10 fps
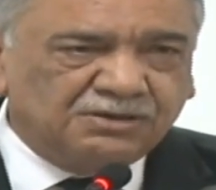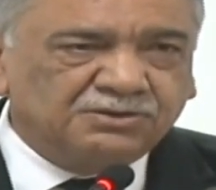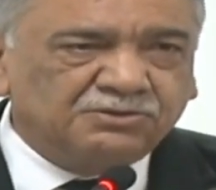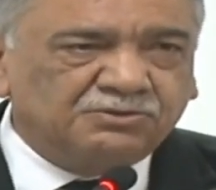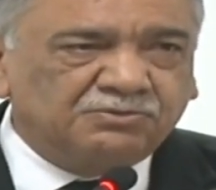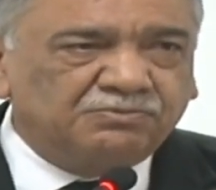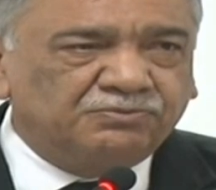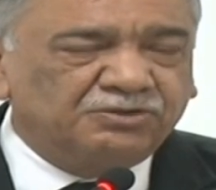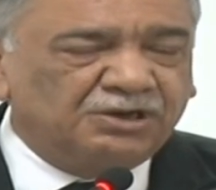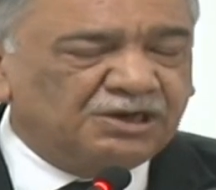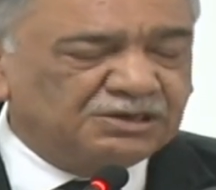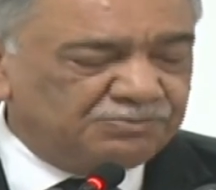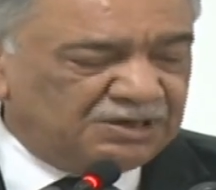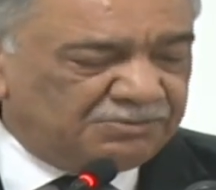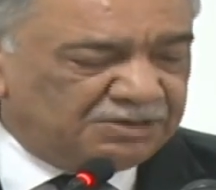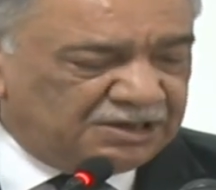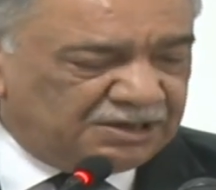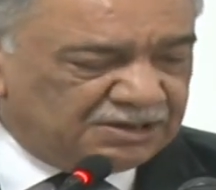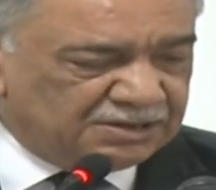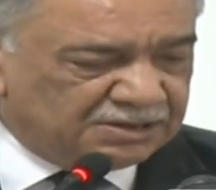So for the last many, many
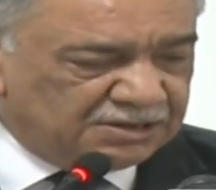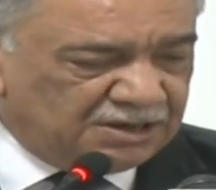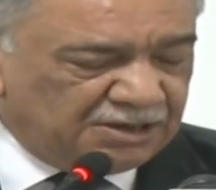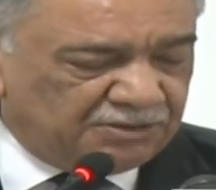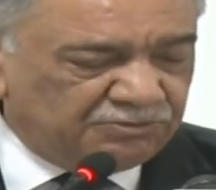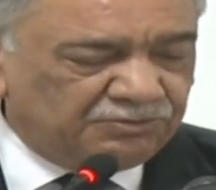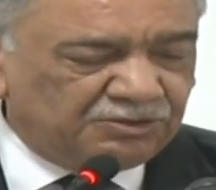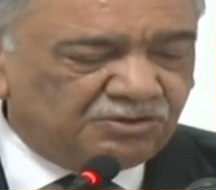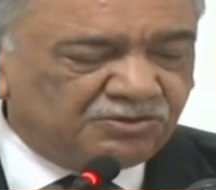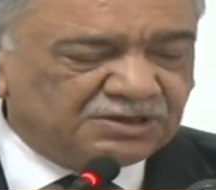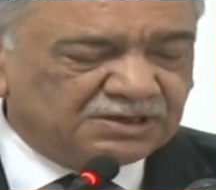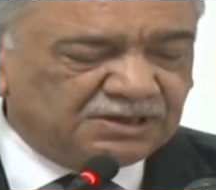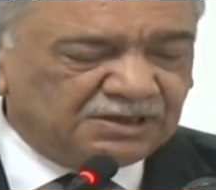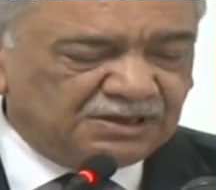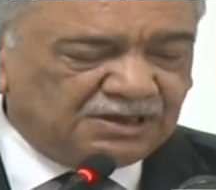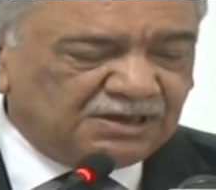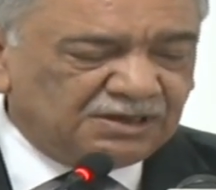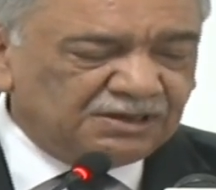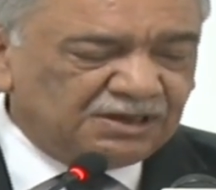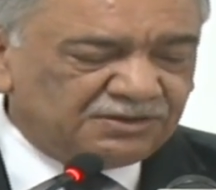years, we were noticing
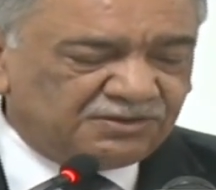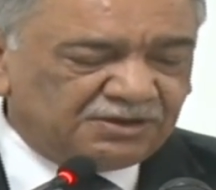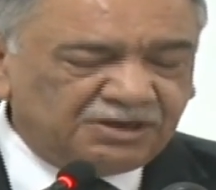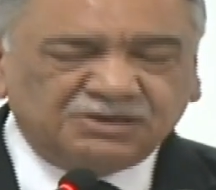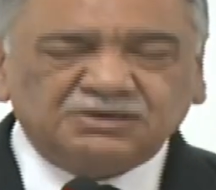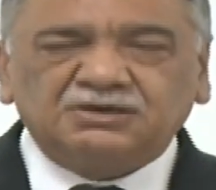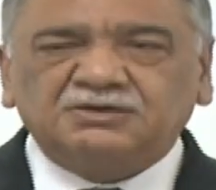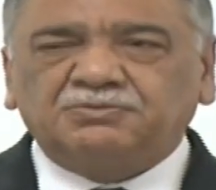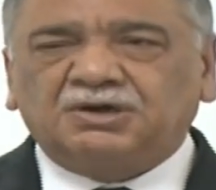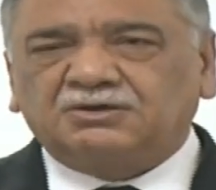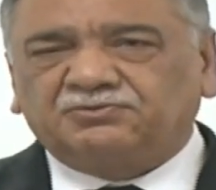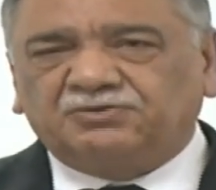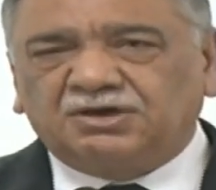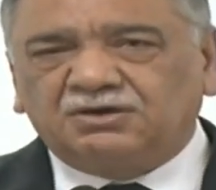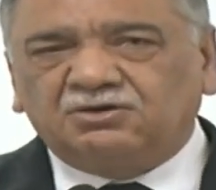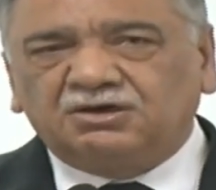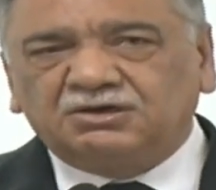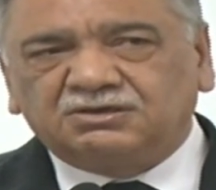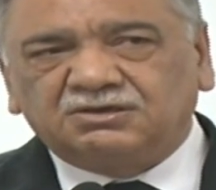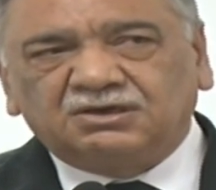that research part of our
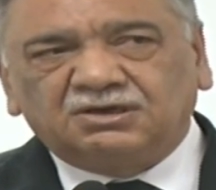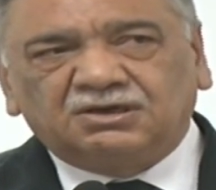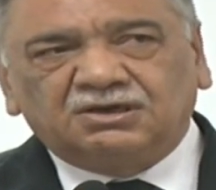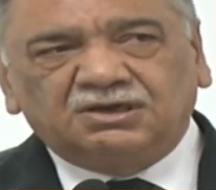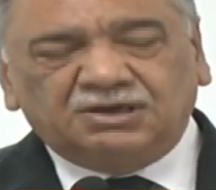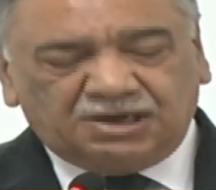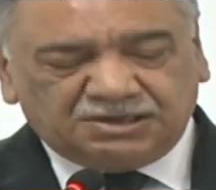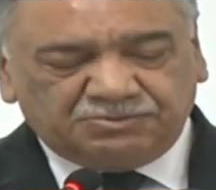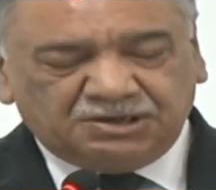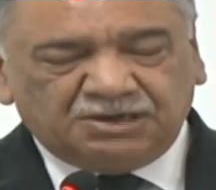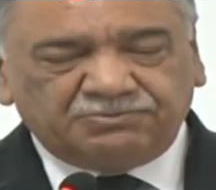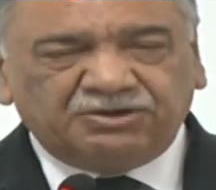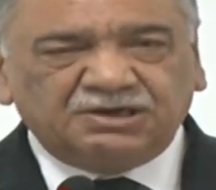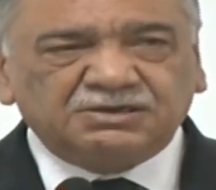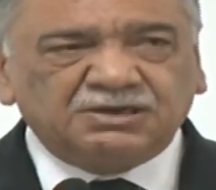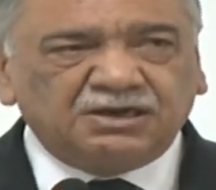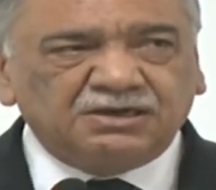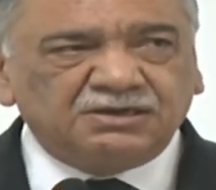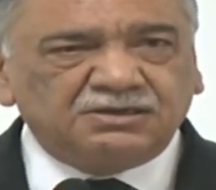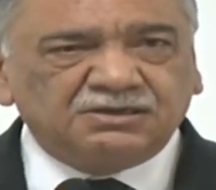knowledge has become very
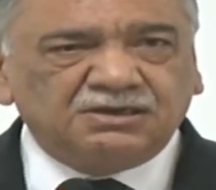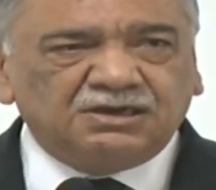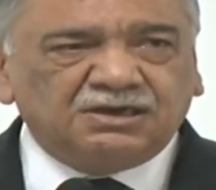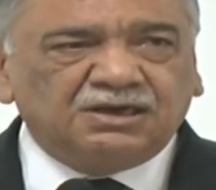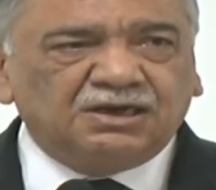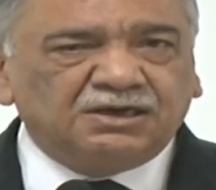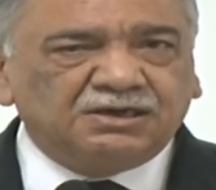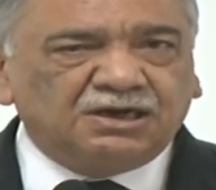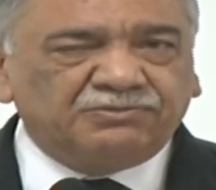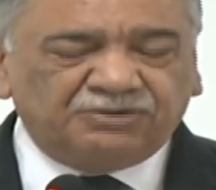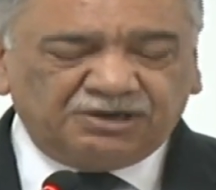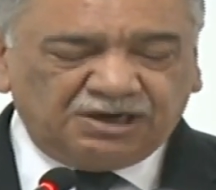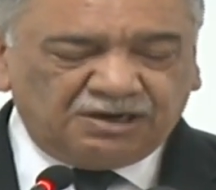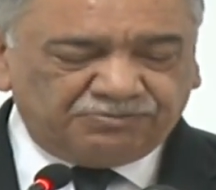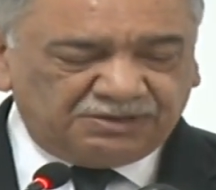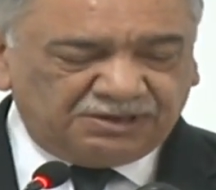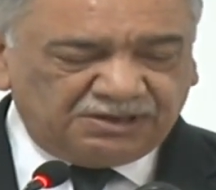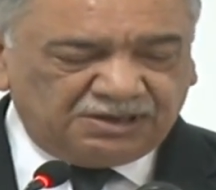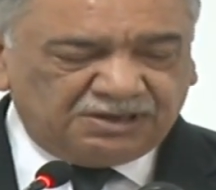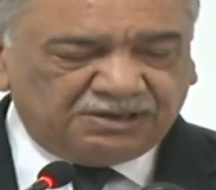stagnant. And I'm very happy
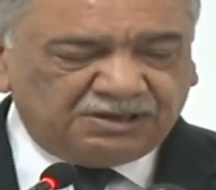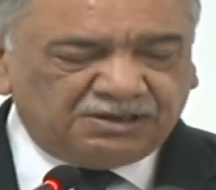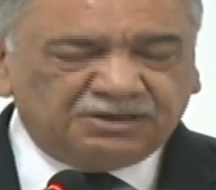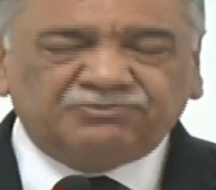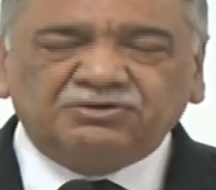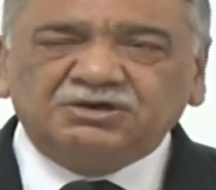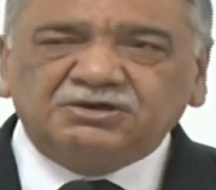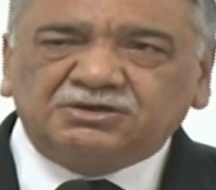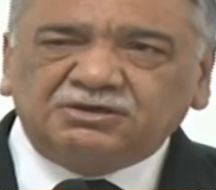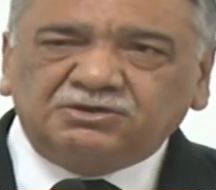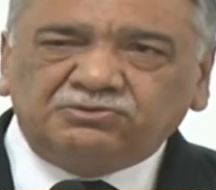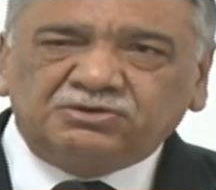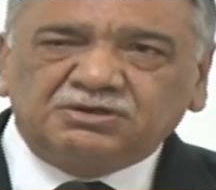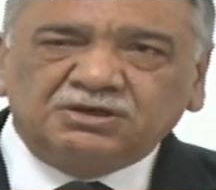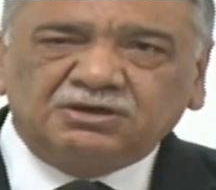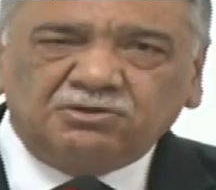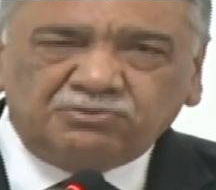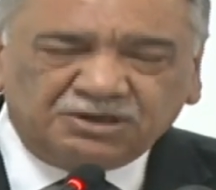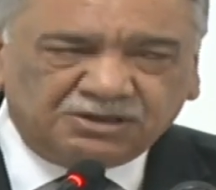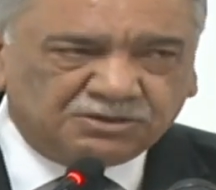that in different institutions,
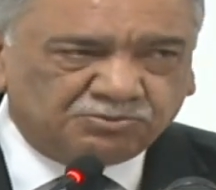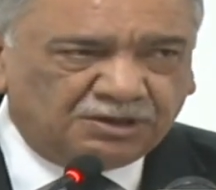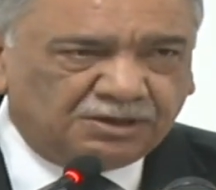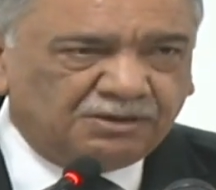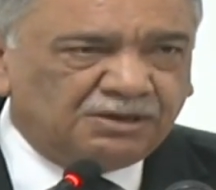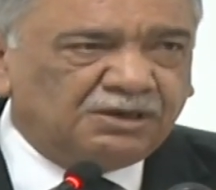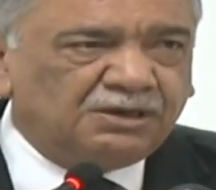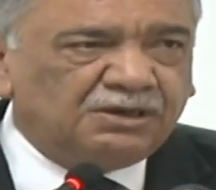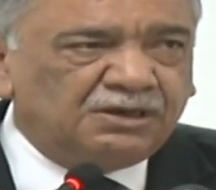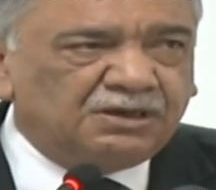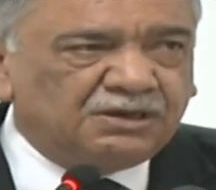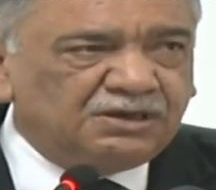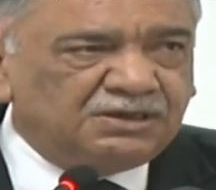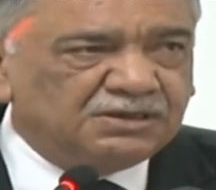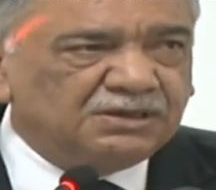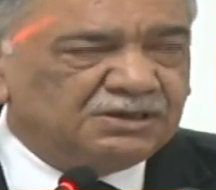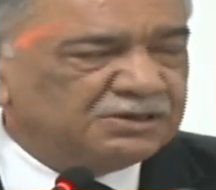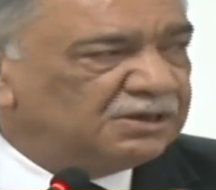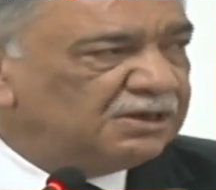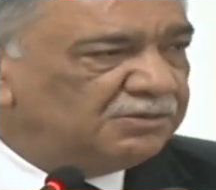including this one,
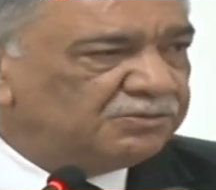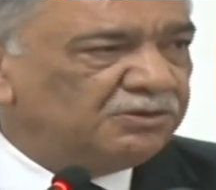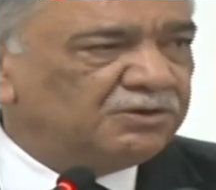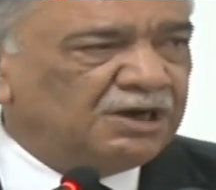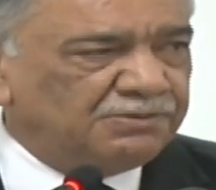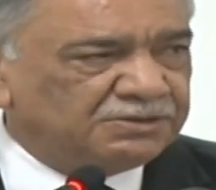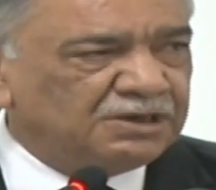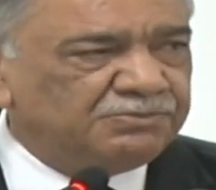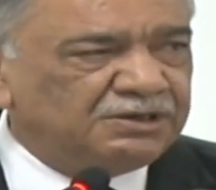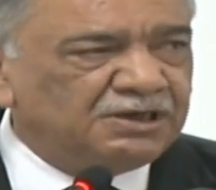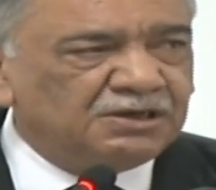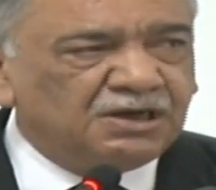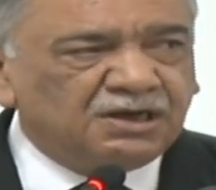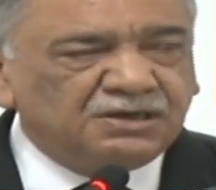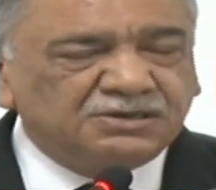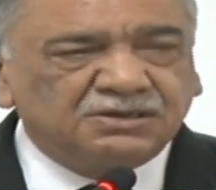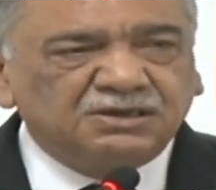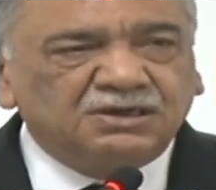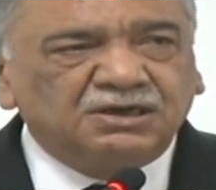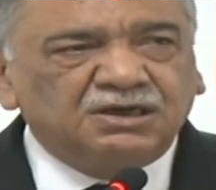research programs are being encouraged
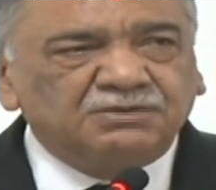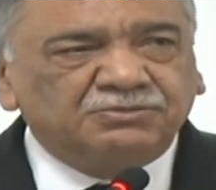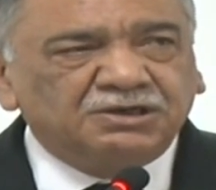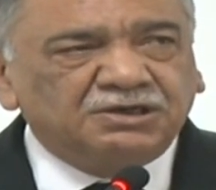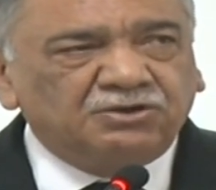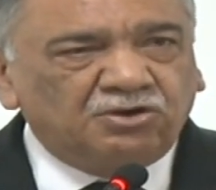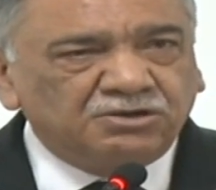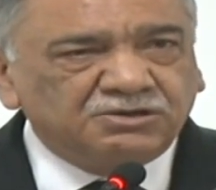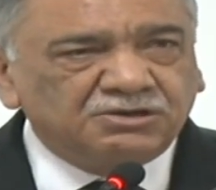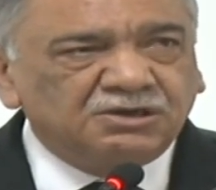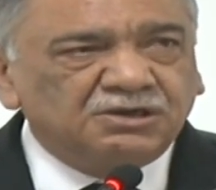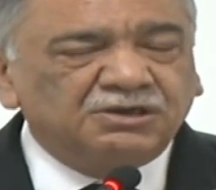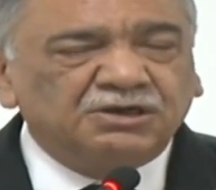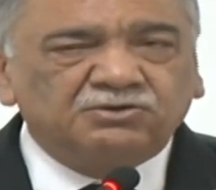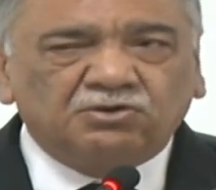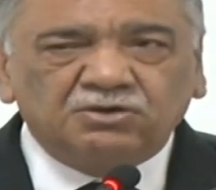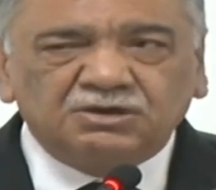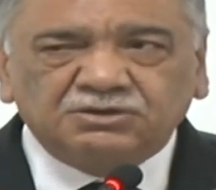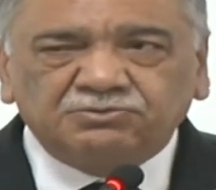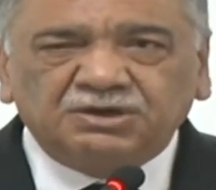and being launched. It
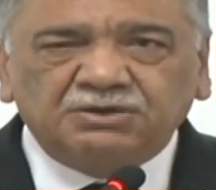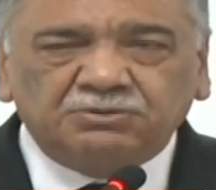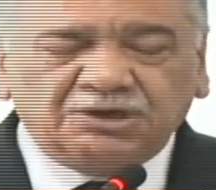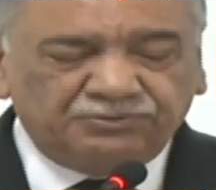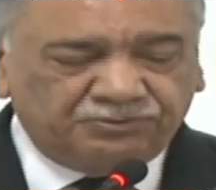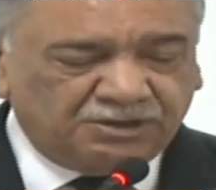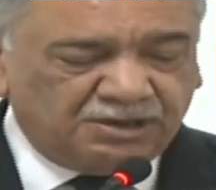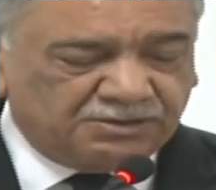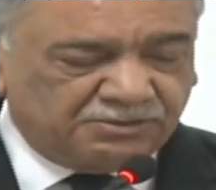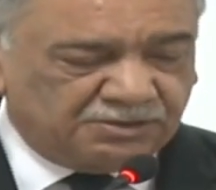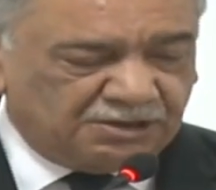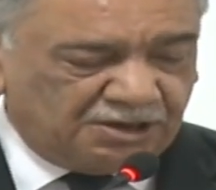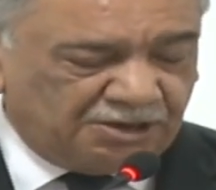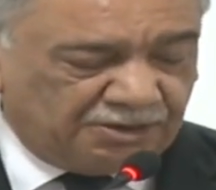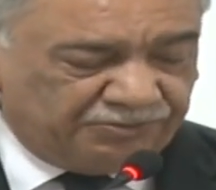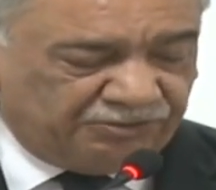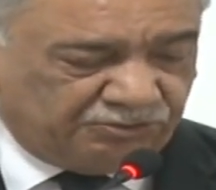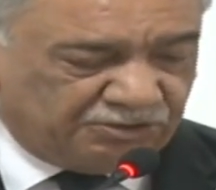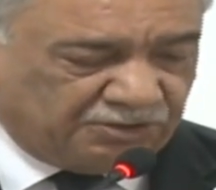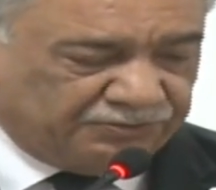augurs very well for our
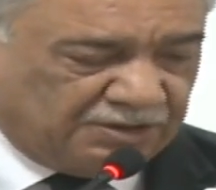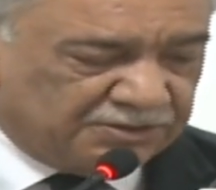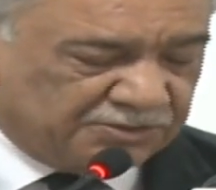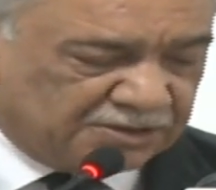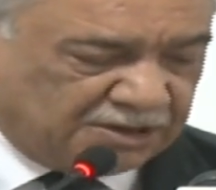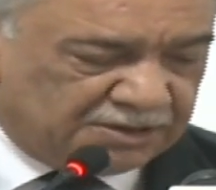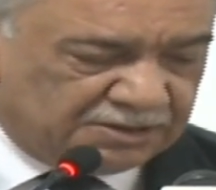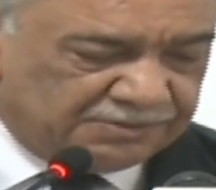future of our society.